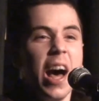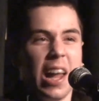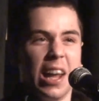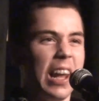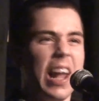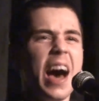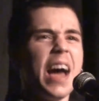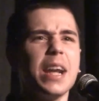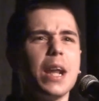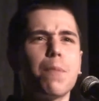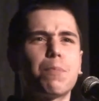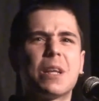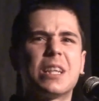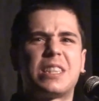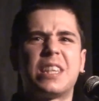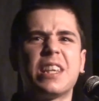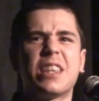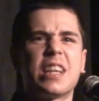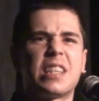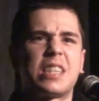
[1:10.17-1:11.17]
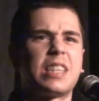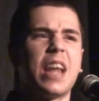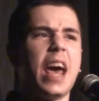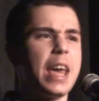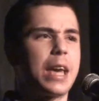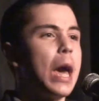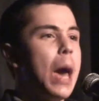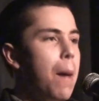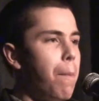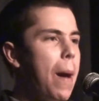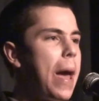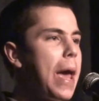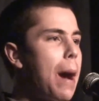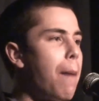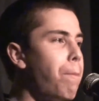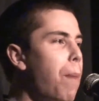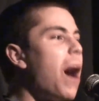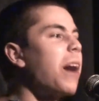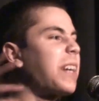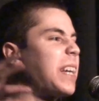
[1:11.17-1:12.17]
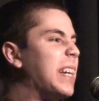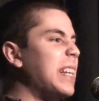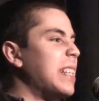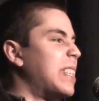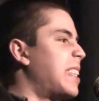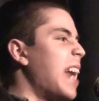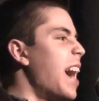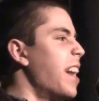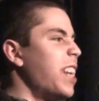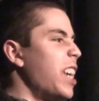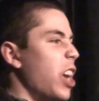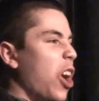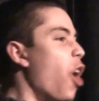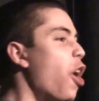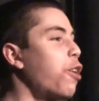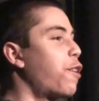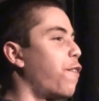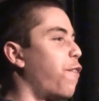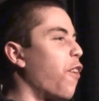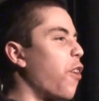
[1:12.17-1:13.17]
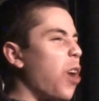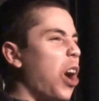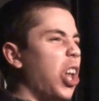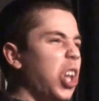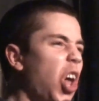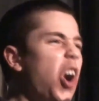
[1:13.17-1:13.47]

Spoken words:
Line up to see the snake. Pay a buck in Sandy Hook for a